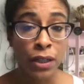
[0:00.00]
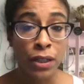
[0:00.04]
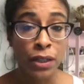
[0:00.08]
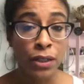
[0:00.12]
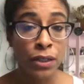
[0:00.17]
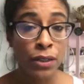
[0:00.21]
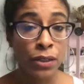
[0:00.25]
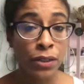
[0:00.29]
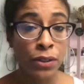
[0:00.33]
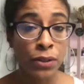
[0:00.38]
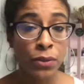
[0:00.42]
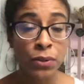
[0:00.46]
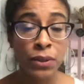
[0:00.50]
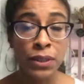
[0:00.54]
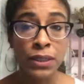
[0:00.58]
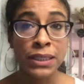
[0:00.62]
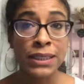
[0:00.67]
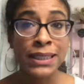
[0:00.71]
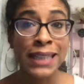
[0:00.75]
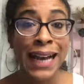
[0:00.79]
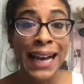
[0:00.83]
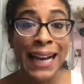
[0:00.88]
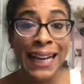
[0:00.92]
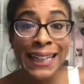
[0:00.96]
with a
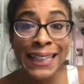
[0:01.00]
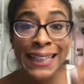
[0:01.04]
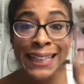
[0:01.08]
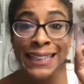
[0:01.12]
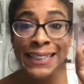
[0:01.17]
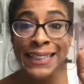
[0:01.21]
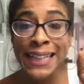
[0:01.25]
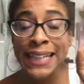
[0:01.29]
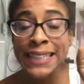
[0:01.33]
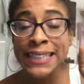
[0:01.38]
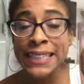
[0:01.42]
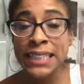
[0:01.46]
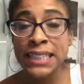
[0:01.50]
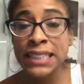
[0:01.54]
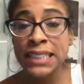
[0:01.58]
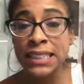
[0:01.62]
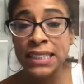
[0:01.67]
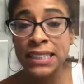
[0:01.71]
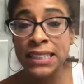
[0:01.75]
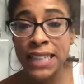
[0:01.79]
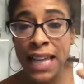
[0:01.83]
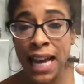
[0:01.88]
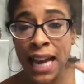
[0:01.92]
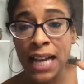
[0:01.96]
tiny, tiny little
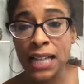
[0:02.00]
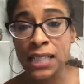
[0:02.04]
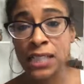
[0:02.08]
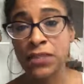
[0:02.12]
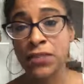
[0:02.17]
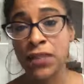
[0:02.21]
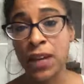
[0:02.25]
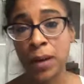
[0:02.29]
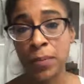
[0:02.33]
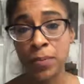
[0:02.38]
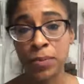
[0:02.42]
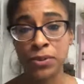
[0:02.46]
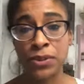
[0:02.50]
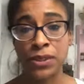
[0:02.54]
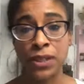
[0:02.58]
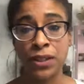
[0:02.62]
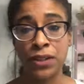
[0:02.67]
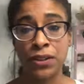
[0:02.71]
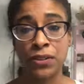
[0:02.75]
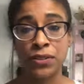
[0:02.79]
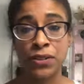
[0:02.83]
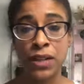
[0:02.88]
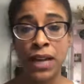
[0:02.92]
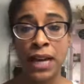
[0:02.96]
dash of apple
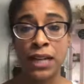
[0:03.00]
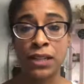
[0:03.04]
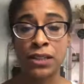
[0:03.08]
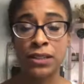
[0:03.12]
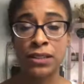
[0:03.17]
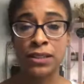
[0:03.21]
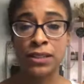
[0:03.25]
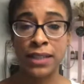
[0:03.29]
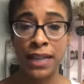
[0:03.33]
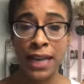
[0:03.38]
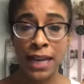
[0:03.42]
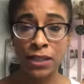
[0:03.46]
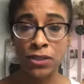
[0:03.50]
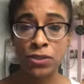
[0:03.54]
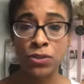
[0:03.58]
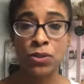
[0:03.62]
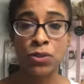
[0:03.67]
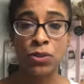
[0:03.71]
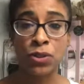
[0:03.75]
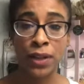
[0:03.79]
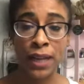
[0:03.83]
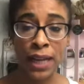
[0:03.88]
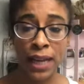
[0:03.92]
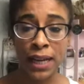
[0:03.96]
cider, natural
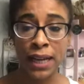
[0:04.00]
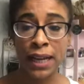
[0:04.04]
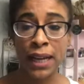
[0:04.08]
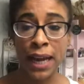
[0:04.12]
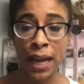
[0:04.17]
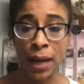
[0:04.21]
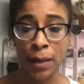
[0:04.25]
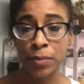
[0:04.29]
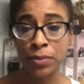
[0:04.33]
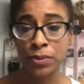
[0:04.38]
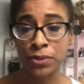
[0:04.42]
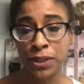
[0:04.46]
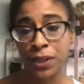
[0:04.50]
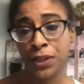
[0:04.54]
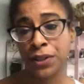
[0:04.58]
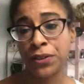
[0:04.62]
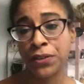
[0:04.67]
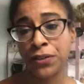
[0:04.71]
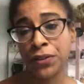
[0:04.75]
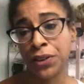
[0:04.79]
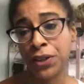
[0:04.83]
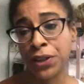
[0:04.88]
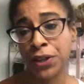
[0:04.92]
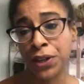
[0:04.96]
organic apple cider
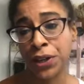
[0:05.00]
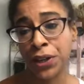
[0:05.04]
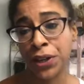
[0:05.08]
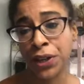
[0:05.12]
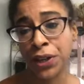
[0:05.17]
vinegar.